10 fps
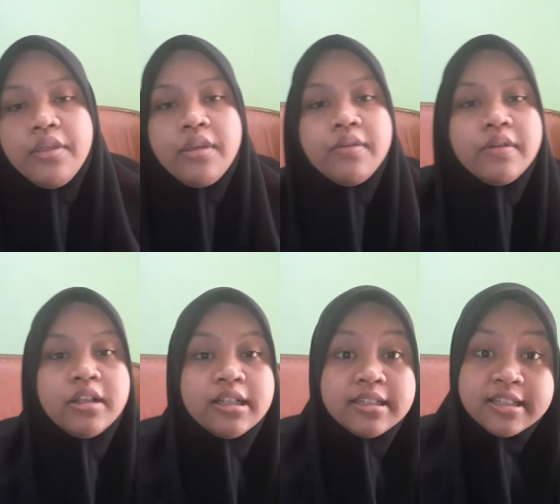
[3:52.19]
They
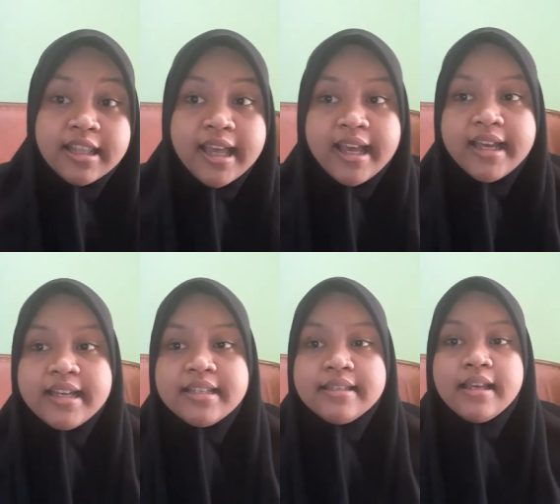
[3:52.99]
will
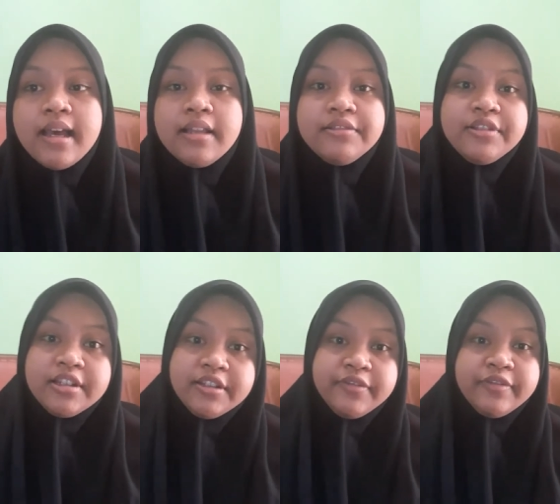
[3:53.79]
analyze the
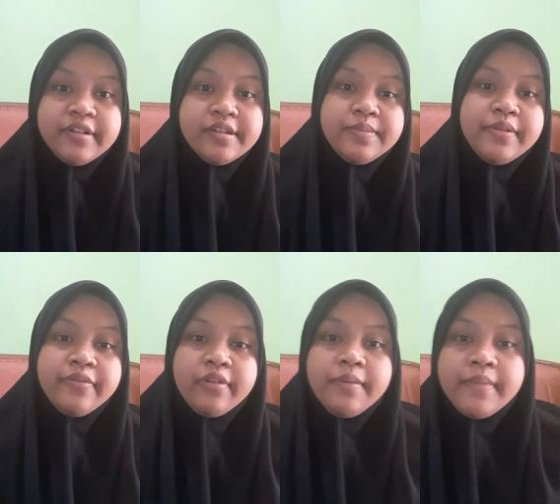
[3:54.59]
data first
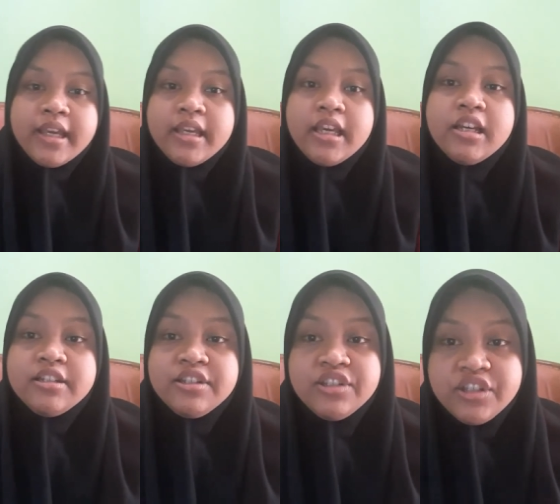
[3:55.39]
before making a
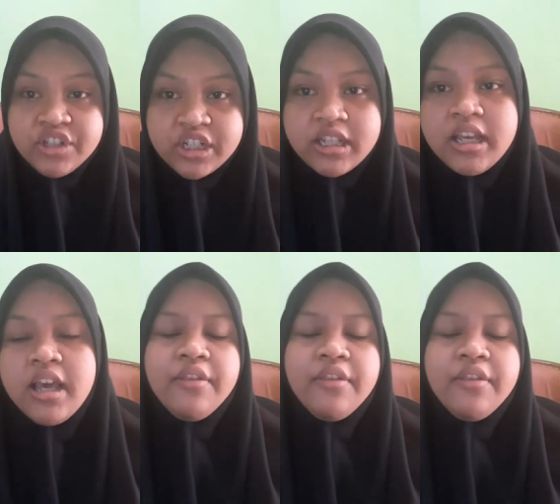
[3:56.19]
decision.